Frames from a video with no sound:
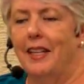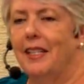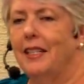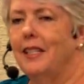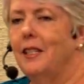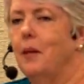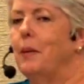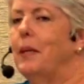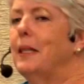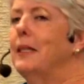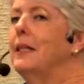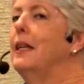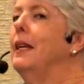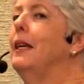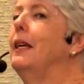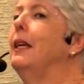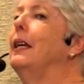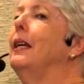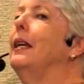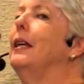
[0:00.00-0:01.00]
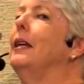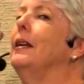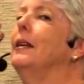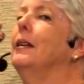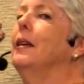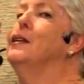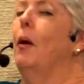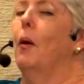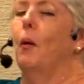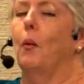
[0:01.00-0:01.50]
sipping tea
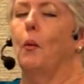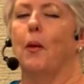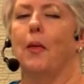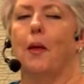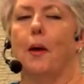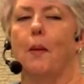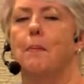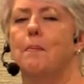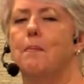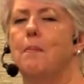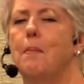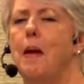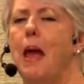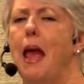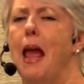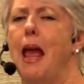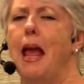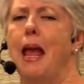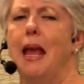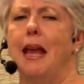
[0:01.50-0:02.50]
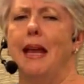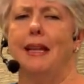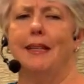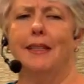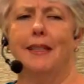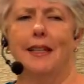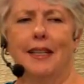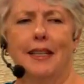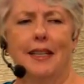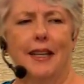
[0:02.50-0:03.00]
with
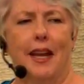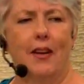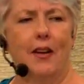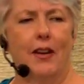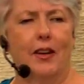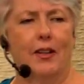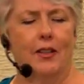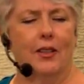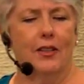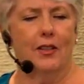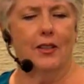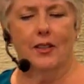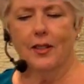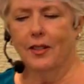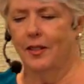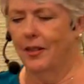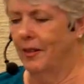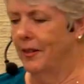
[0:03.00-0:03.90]
amazing characters.